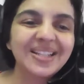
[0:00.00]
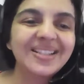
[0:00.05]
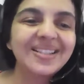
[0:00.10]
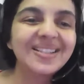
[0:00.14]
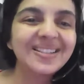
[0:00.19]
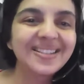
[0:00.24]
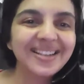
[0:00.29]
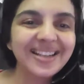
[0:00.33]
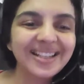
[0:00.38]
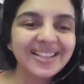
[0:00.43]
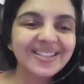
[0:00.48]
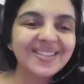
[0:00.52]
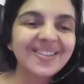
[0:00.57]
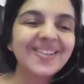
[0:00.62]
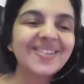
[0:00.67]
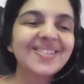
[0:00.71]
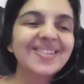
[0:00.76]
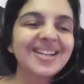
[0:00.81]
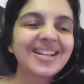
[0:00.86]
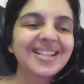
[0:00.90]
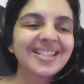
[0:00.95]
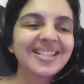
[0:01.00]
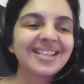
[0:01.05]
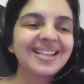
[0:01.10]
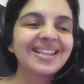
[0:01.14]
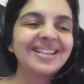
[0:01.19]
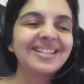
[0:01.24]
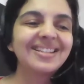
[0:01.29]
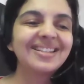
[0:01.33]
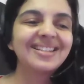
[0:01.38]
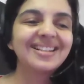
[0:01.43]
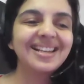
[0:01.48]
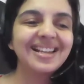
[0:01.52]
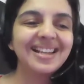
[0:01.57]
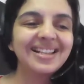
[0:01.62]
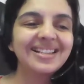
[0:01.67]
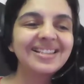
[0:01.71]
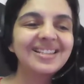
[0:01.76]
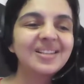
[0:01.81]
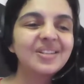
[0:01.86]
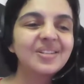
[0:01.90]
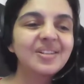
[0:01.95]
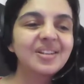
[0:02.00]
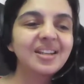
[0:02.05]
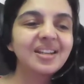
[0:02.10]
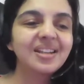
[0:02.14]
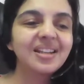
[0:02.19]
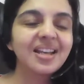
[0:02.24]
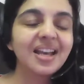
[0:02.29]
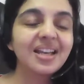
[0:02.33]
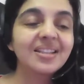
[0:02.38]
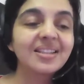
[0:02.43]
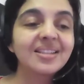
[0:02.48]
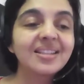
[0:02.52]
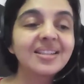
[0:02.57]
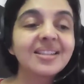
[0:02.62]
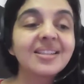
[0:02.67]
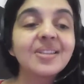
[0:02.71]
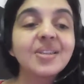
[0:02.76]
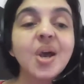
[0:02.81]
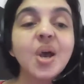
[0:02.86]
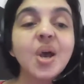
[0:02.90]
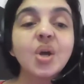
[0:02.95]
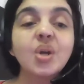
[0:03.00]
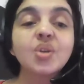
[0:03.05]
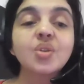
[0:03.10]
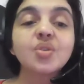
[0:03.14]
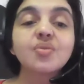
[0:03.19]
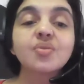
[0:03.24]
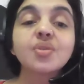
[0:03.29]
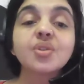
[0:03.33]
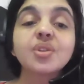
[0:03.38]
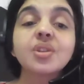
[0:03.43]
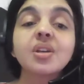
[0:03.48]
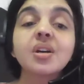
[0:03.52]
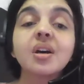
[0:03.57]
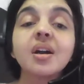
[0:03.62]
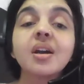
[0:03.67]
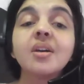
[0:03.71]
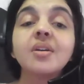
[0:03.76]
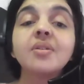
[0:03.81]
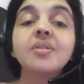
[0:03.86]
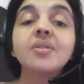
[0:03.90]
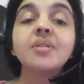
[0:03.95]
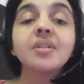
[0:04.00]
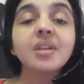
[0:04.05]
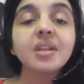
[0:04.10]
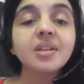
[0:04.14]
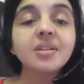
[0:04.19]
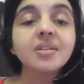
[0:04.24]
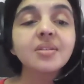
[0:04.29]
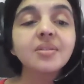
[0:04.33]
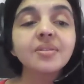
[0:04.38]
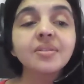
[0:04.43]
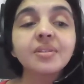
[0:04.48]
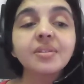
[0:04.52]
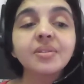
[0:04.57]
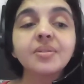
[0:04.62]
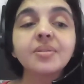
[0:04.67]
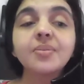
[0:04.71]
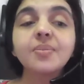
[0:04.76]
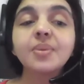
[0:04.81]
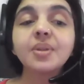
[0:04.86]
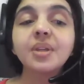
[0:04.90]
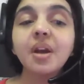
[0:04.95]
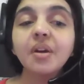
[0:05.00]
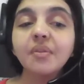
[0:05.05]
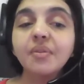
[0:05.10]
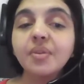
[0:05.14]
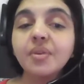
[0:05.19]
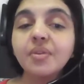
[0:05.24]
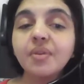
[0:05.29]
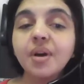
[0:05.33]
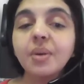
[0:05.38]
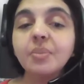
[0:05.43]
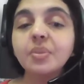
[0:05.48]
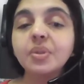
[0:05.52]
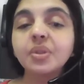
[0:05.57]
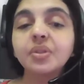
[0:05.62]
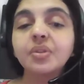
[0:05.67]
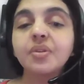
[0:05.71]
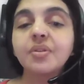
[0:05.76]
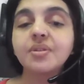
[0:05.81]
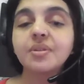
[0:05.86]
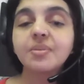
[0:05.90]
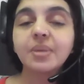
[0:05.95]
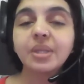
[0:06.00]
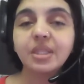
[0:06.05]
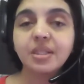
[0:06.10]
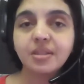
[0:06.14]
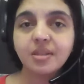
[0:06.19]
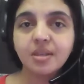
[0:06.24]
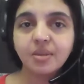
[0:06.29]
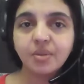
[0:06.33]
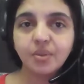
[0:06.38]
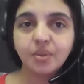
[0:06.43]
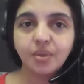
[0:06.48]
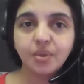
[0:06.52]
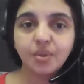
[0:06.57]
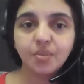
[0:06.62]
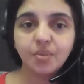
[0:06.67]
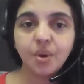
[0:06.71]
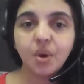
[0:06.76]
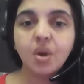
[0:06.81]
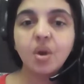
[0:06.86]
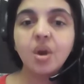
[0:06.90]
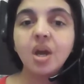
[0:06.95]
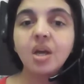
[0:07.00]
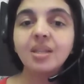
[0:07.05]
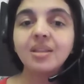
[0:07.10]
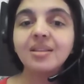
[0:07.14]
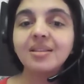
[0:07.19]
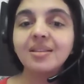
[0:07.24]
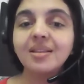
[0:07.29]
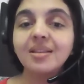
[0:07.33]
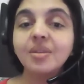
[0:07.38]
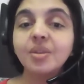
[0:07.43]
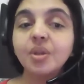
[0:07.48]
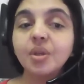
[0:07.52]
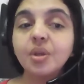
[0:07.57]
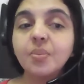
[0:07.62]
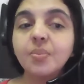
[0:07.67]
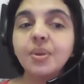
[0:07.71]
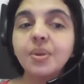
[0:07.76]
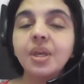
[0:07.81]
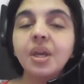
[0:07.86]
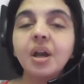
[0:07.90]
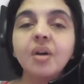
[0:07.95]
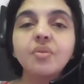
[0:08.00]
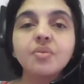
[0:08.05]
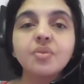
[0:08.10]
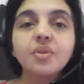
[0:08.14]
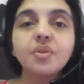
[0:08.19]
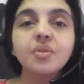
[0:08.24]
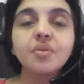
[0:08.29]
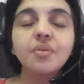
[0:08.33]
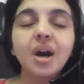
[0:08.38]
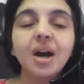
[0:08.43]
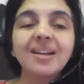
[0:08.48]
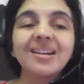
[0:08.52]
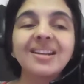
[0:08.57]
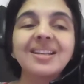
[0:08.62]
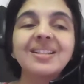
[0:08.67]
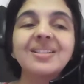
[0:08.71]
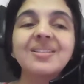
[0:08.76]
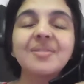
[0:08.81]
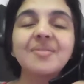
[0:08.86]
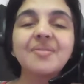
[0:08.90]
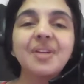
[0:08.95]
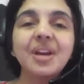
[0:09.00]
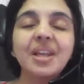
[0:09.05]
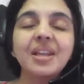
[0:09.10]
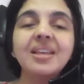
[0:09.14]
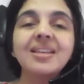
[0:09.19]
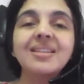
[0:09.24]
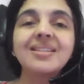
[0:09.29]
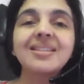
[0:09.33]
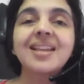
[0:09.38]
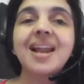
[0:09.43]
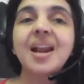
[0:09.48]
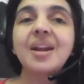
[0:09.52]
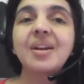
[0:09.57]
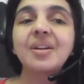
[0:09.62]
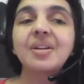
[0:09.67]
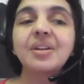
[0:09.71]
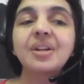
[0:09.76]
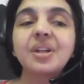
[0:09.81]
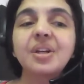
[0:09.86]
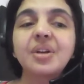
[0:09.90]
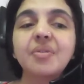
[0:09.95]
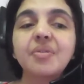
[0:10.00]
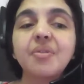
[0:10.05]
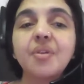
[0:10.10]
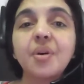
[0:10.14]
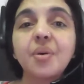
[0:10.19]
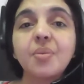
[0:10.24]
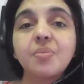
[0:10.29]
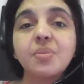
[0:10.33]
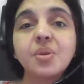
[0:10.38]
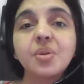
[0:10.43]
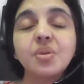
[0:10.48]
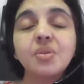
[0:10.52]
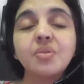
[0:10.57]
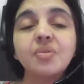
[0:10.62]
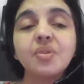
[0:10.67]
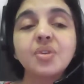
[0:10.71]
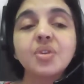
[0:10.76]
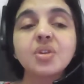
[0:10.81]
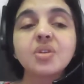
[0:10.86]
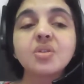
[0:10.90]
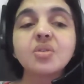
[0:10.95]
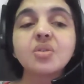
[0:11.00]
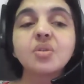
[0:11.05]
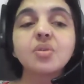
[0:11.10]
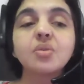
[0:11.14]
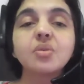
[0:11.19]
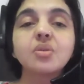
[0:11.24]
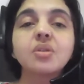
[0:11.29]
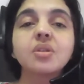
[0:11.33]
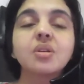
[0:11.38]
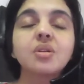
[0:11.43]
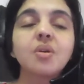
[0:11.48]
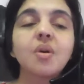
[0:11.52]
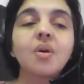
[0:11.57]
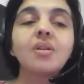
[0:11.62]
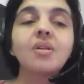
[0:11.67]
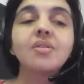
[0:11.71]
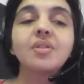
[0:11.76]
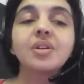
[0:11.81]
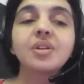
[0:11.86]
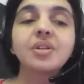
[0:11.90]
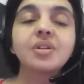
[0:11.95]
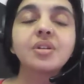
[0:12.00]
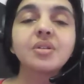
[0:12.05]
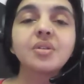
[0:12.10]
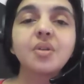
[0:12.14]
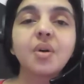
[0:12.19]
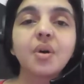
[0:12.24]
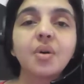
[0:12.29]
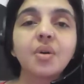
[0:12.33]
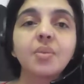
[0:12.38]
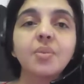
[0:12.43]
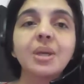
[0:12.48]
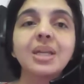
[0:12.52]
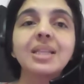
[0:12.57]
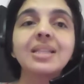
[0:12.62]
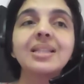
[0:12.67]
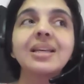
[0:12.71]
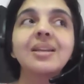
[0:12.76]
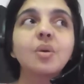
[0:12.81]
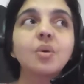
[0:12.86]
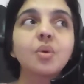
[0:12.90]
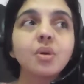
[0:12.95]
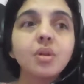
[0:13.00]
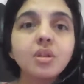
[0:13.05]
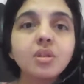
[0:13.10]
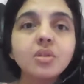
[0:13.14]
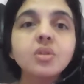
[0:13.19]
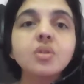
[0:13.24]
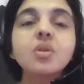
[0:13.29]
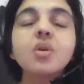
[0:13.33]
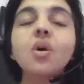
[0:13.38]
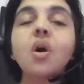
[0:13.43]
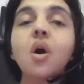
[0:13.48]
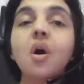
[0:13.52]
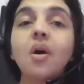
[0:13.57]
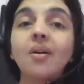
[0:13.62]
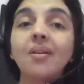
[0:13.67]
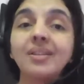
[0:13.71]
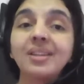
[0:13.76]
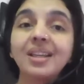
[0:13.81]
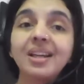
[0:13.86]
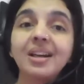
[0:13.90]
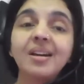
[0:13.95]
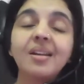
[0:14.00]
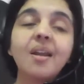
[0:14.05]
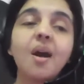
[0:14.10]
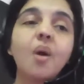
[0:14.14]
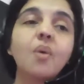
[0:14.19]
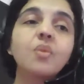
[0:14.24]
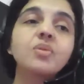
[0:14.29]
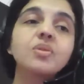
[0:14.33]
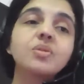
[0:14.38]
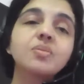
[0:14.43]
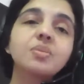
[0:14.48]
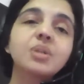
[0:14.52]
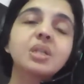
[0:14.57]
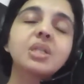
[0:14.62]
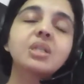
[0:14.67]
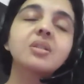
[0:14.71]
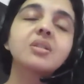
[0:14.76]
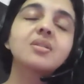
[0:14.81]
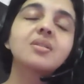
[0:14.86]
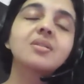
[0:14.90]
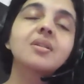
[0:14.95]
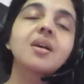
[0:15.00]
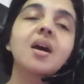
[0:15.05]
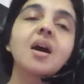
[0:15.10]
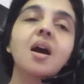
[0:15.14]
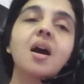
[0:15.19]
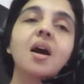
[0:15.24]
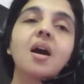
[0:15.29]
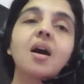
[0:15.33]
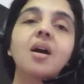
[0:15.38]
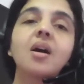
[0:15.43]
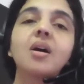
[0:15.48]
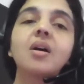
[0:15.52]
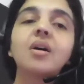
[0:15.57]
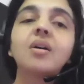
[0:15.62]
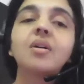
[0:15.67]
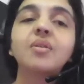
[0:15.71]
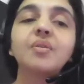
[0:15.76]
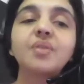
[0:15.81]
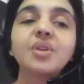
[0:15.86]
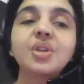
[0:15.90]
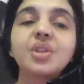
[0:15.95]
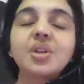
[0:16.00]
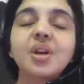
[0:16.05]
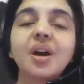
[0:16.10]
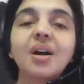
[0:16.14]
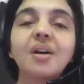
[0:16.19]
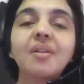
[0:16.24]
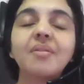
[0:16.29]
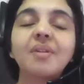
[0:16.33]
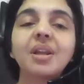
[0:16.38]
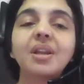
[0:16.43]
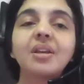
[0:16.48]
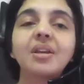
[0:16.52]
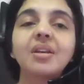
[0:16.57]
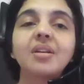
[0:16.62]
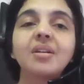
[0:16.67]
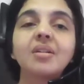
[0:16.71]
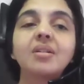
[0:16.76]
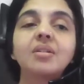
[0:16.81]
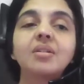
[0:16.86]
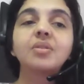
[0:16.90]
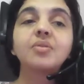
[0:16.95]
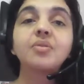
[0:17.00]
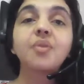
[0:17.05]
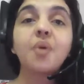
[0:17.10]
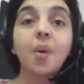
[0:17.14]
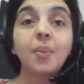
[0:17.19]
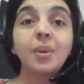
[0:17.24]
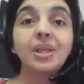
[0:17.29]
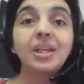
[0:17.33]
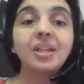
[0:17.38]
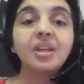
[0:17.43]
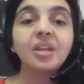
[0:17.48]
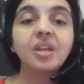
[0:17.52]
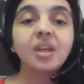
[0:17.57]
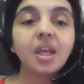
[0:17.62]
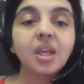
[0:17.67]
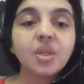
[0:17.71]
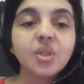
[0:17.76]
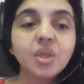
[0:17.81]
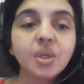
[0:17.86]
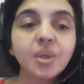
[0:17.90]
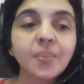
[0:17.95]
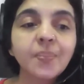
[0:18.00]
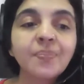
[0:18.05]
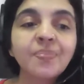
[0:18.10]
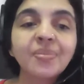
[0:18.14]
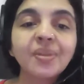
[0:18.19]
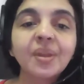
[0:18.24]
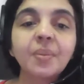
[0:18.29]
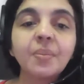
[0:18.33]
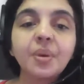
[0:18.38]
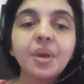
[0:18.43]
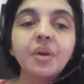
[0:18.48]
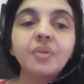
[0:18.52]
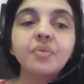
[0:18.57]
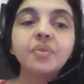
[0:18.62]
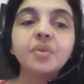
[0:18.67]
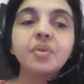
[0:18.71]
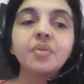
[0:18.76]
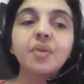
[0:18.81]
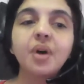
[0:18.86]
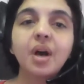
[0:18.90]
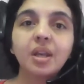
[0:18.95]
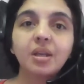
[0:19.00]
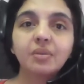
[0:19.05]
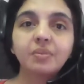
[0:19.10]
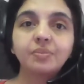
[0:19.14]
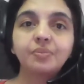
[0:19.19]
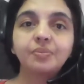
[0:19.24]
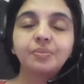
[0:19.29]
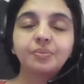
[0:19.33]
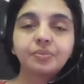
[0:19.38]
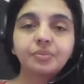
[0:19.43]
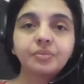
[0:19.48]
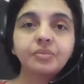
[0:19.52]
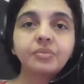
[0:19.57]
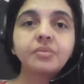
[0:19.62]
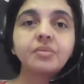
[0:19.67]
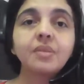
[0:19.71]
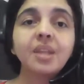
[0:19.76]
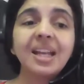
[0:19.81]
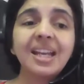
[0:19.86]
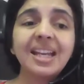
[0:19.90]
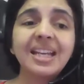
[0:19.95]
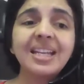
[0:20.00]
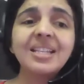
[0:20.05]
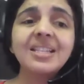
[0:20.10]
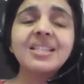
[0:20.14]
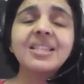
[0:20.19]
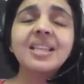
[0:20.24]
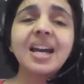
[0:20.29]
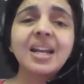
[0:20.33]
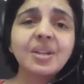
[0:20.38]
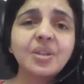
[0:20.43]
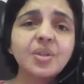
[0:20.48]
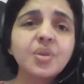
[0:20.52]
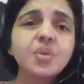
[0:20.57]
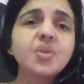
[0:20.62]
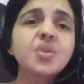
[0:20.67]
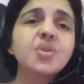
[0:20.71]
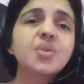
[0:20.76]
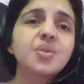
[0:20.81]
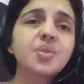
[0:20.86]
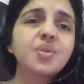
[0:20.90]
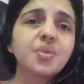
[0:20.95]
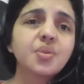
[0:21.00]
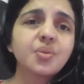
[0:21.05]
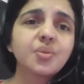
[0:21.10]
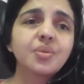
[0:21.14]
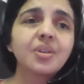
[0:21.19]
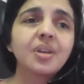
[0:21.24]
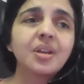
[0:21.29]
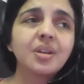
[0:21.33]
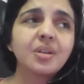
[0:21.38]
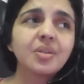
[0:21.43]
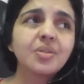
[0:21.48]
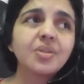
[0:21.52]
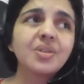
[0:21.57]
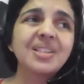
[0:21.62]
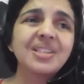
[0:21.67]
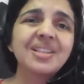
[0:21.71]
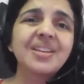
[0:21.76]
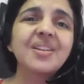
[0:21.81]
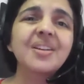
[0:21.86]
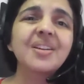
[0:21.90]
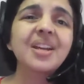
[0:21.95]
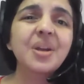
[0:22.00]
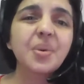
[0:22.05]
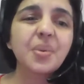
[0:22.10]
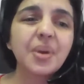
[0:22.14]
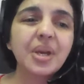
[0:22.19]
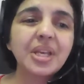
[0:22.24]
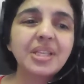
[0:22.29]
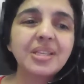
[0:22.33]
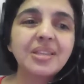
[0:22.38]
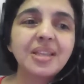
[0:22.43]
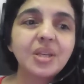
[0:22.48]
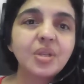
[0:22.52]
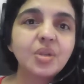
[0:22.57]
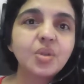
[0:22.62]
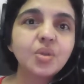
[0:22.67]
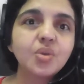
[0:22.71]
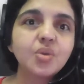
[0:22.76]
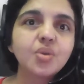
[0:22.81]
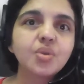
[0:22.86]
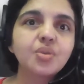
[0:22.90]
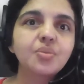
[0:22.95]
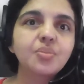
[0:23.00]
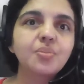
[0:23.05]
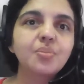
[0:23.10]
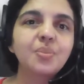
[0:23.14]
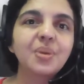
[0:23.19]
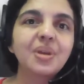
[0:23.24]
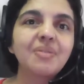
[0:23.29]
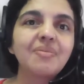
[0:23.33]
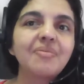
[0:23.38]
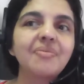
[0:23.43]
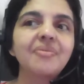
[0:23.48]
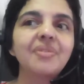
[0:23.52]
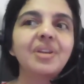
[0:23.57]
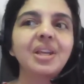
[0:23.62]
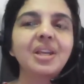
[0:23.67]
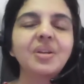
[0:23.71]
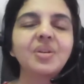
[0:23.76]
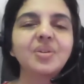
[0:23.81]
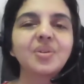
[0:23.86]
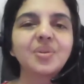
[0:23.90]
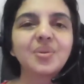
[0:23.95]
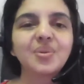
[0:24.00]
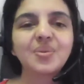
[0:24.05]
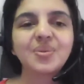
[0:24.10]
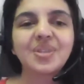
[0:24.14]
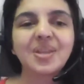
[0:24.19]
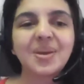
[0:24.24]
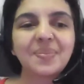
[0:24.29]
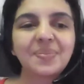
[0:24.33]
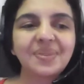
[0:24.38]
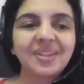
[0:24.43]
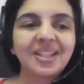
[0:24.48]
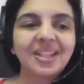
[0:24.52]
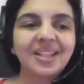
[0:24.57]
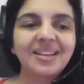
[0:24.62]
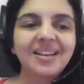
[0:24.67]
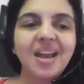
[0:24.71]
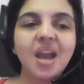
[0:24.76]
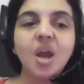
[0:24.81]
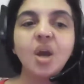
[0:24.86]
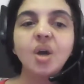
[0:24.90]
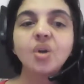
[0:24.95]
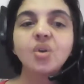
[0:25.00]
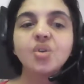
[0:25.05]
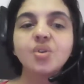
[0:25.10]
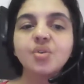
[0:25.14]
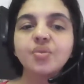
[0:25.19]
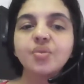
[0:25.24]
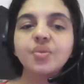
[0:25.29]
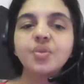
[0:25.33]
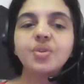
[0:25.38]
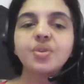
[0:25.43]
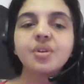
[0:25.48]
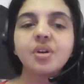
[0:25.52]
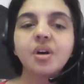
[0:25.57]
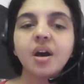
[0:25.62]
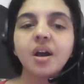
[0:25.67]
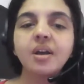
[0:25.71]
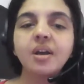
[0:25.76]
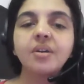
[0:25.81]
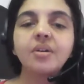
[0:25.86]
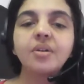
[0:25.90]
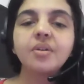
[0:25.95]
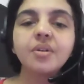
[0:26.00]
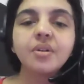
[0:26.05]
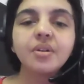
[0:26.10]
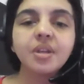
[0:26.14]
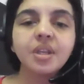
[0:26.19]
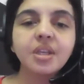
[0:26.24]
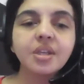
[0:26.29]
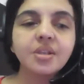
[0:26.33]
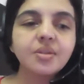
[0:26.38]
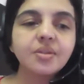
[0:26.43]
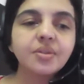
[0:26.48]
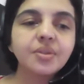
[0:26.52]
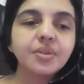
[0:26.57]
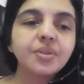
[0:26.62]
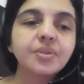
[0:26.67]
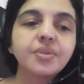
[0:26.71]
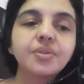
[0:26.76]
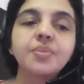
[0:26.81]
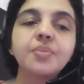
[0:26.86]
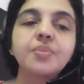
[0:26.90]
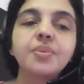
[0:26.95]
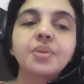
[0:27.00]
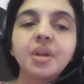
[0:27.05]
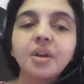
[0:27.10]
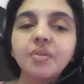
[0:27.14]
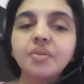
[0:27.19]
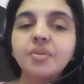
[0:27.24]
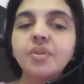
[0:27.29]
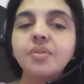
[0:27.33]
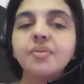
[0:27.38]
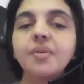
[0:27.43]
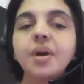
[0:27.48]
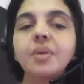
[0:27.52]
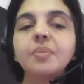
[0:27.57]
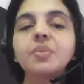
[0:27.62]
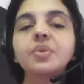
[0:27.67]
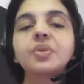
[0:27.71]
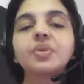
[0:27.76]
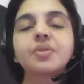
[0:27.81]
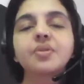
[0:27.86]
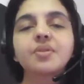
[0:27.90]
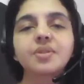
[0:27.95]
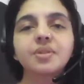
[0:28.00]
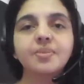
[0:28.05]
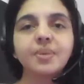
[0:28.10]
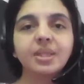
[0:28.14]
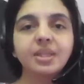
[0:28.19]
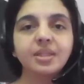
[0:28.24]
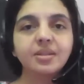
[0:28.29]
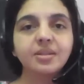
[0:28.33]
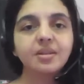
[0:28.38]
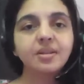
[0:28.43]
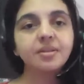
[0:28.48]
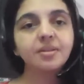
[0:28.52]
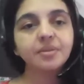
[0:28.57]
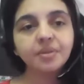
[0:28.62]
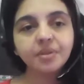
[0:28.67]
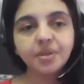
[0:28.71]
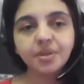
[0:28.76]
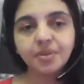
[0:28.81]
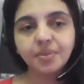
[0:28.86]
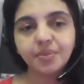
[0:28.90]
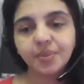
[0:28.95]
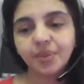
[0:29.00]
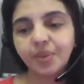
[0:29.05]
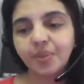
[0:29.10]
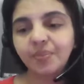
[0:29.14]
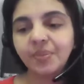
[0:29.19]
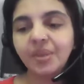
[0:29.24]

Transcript: So let's not translate it. Let's learn it as it is. Je vous serai reconnaissante de bien vouloir me transmettre ces documents. De bien vouloir, it's a very standard formule which is used in all written documents and also on the announcements which are very formal in nature. Bien vouloir is that you should do this. So it's a request that you should be willing to do something. Je vous serai reconnaissante de bien vouloir me transmettre ces documents.